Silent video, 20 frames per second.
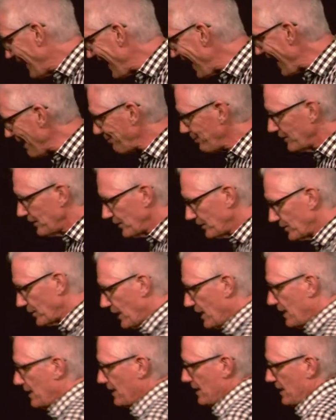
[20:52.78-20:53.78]
happen is
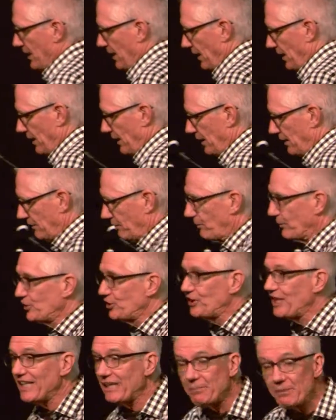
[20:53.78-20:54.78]
uh,
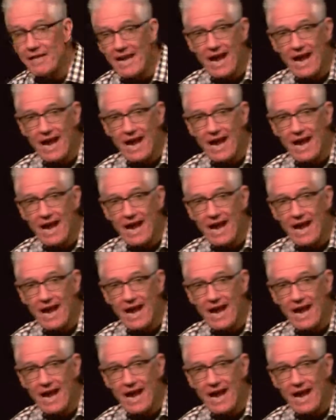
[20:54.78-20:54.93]
Christianity be